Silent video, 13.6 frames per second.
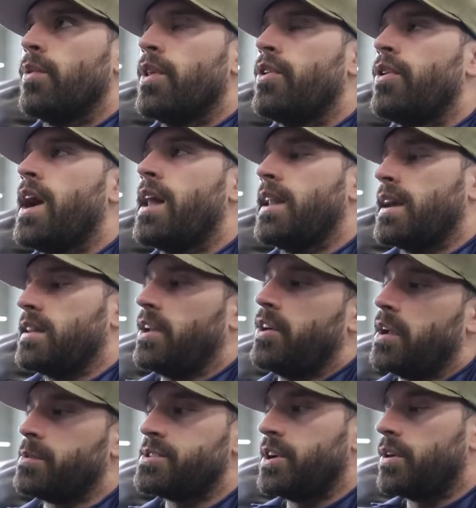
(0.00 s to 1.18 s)
whether or not like the
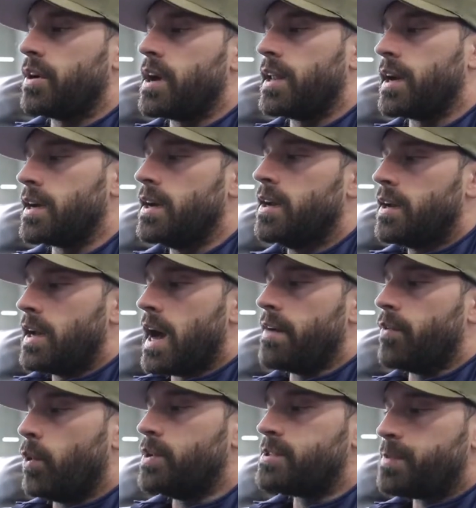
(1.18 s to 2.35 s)
internet was here or not like
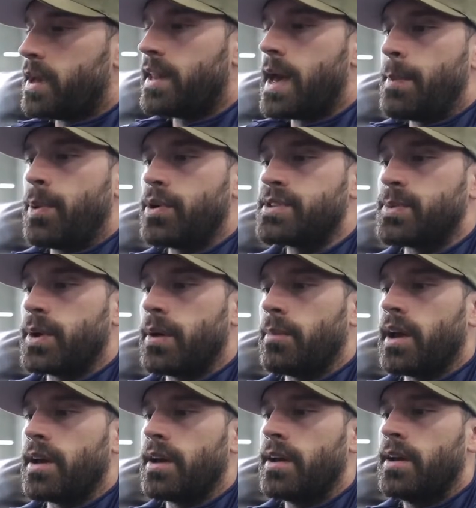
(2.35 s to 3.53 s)
i've always been that person where i'm
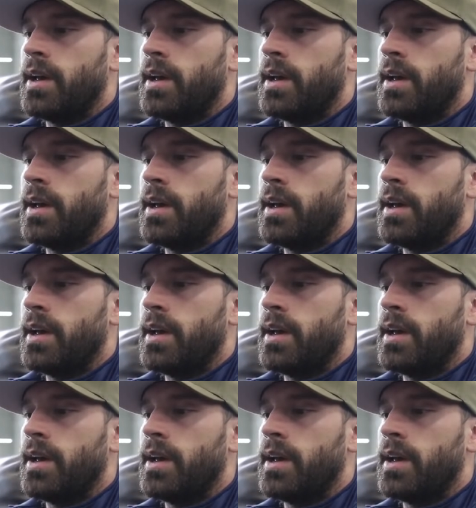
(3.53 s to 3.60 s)
like